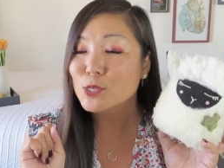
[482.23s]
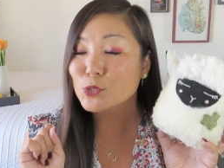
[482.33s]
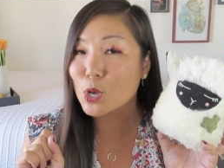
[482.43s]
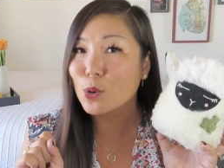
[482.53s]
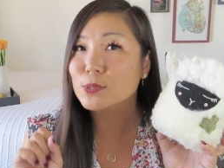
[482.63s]

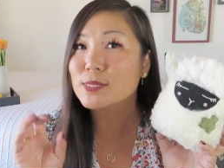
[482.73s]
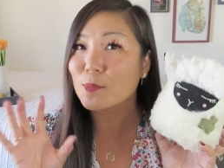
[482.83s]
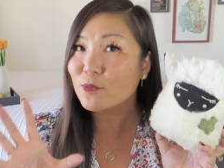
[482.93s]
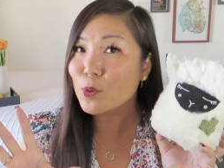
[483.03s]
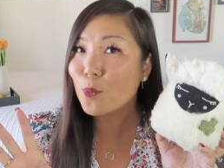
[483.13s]
So
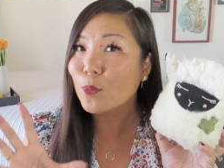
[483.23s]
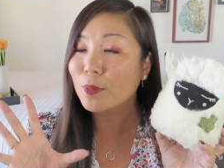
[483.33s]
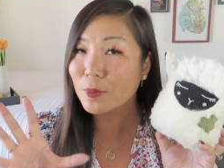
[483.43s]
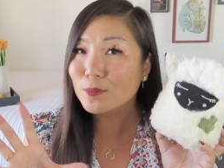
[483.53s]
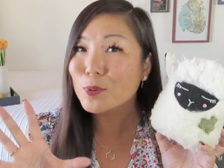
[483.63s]
some of you
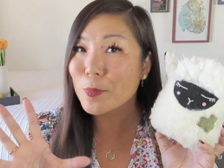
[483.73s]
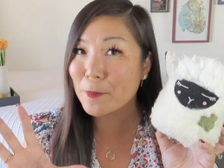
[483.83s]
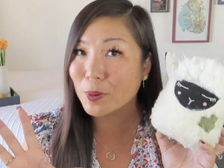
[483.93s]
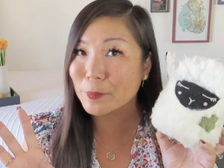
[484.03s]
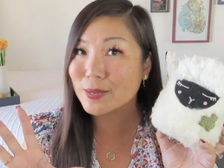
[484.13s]
will
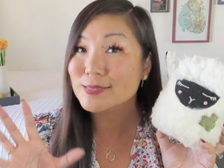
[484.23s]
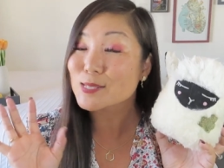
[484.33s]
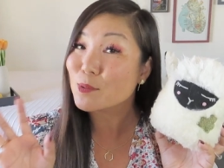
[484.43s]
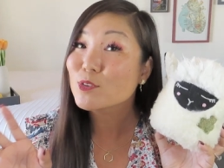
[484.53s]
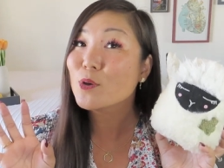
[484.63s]
remember, because
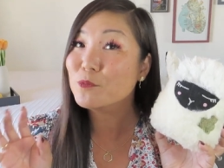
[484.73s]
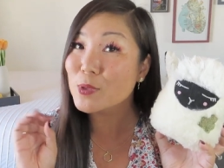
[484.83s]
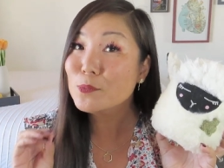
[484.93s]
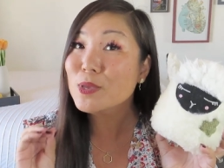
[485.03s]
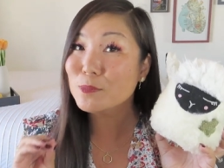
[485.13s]
some of you have
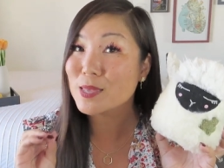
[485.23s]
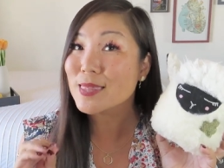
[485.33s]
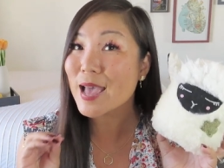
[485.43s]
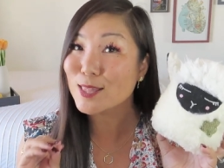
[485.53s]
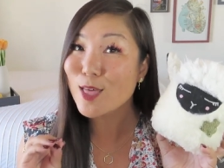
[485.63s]
been with me
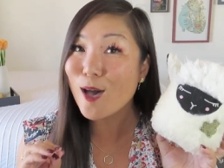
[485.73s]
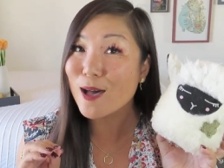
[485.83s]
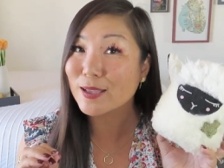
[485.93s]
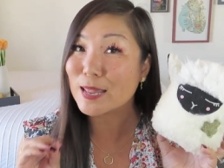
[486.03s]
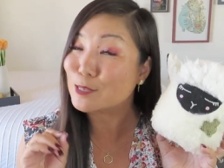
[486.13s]
that
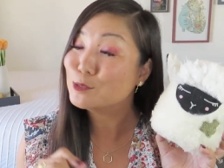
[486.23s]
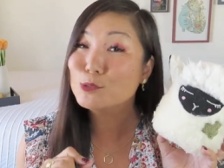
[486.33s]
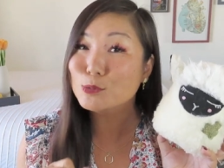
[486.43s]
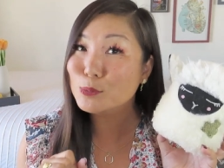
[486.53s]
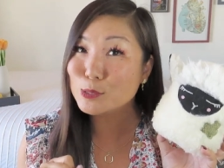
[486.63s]
long, and I
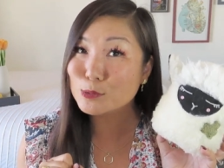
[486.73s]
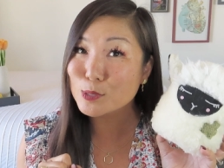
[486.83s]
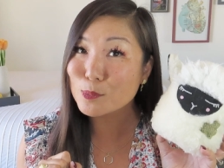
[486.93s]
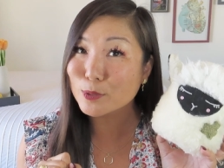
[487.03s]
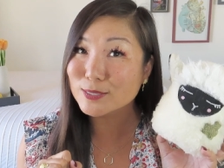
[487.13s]
truly
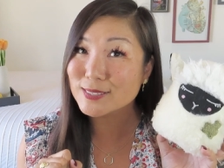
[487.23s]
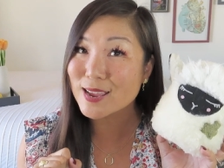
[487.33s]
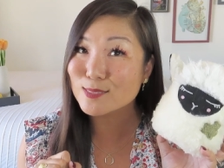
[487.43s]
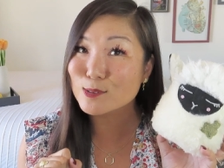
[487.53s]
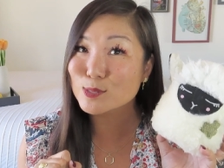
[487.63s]
truly
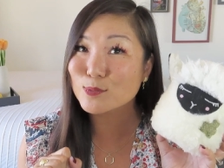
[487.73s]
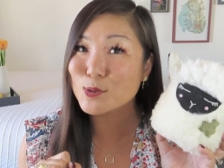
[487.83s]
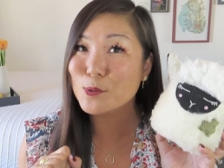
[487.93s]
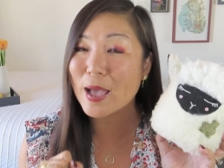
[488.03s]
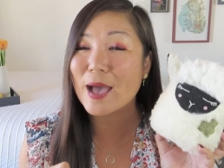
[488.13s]
appreciate those of
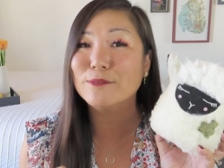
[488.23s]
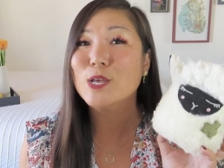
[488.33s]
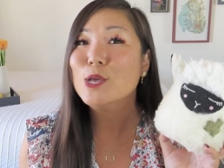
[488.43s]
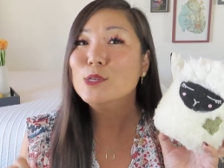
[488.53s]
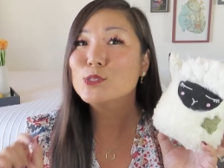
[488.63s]
you who have.
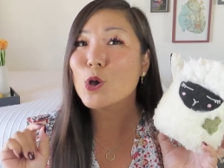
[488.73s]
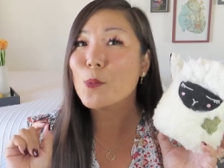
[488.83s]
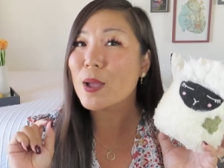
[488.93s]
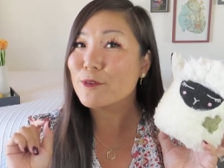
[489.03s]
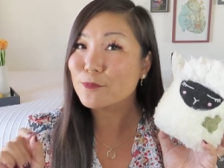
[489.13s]

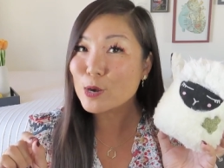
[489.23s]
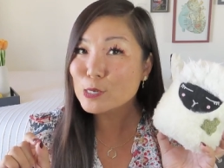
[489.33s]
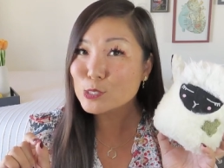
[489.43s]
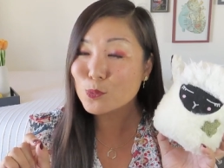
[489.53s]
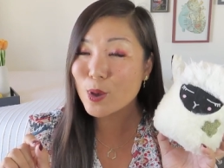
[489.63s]
So my
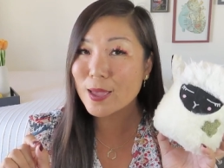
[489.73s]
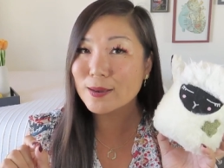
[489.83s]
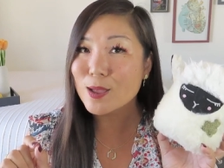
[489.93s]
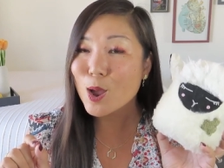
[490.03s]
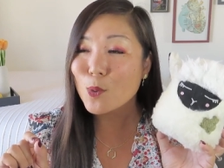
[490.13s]
first
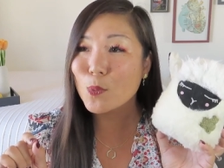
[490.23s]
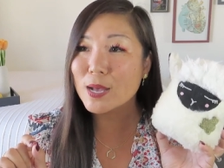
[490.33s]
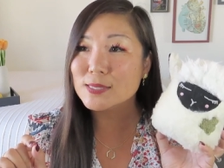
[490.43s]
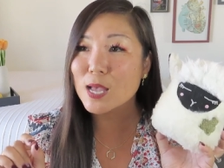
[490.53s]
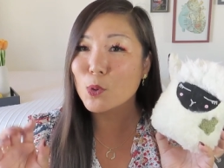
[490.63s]
one
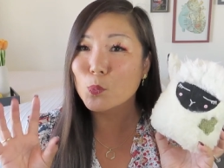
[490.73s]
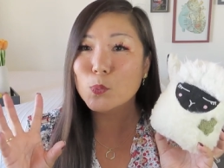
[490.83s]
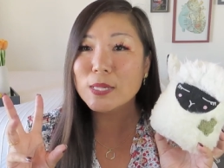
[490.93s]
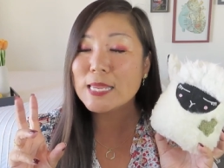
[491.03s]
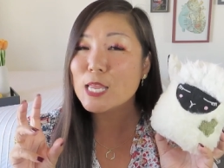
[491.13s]
was a
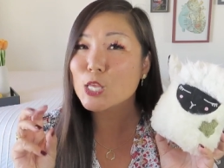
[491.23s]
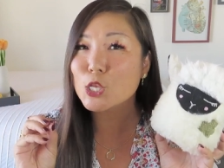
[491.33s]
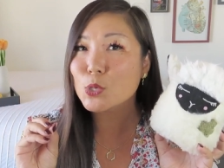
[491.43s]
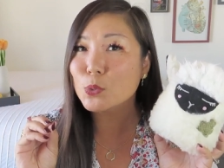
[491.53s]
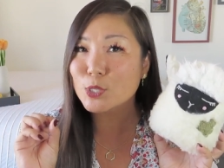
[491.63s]
really
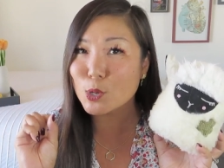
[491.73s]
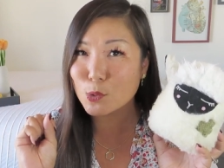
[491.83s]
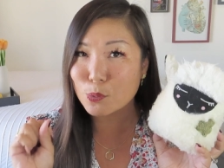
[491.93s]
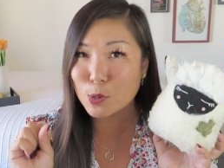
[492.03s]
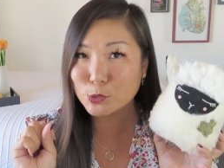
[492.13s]
cute little
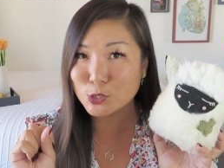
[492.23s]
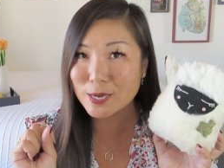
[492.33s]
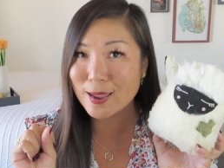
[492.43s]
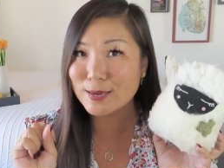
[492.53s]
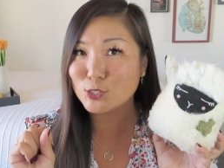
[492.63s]

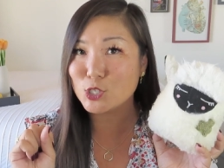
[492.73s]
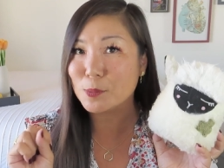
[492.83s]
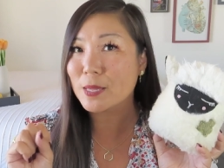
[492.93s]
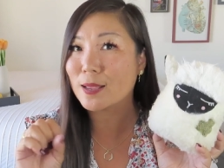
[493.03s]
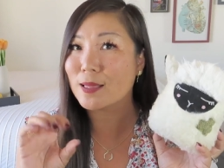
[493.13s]
crocheted
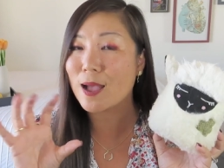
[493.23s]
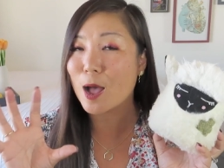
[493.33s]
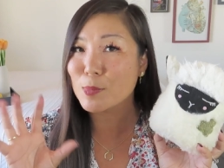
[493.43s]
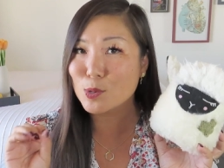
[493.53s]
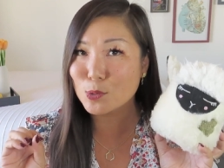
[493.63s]
sheep, like a
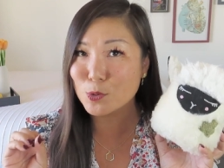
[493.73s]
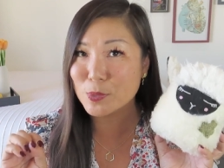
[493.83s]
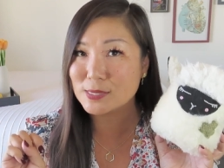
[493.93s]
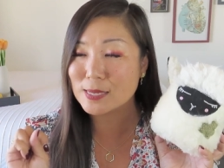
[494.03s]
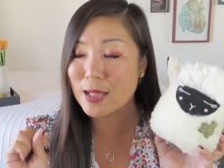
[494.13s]

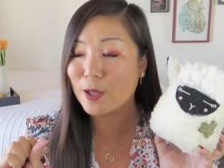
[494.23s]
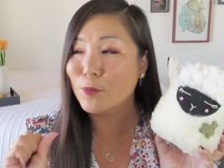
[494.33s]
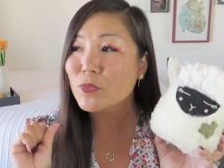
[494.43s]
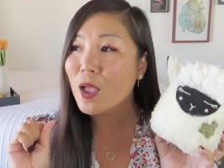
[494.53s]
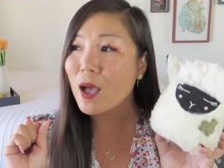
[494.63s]
amigurumi style.